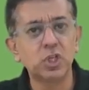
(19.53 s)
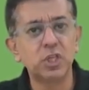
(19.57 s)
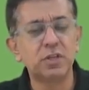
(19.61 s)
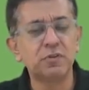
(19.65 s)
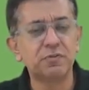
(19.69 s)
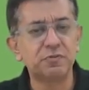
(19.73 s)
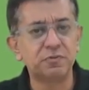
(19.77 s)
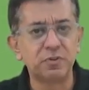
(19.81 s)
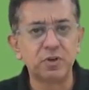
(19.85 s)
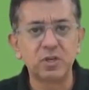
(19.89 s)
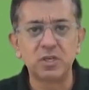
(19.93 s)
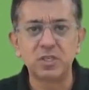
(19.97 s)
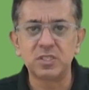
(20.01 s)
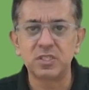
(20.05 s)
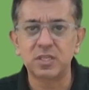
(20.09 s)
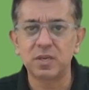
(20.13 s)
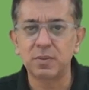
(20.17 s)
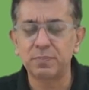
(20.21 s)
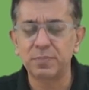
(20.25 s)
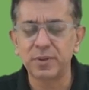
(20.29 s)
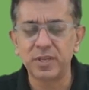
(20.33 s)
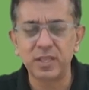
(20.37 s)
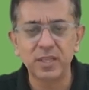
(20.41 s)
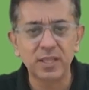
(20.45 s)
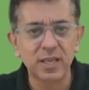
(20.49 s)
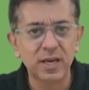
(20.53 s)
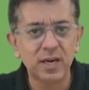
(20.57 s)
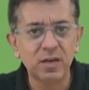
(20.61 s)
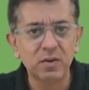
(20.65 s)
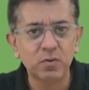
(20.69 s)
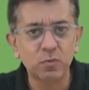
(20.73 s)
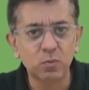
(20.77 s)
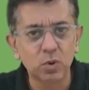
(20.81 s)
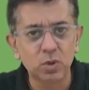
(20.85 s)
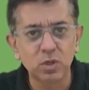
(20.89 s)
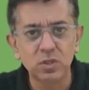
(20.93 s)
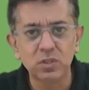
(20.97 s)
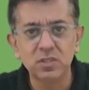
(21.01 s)
The first step in that
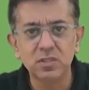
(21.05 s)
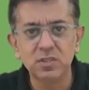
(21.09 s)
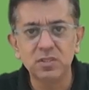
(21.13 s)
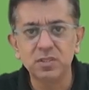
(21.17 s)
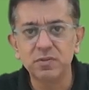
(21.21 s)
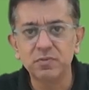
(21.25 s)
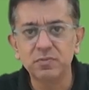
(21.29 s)
was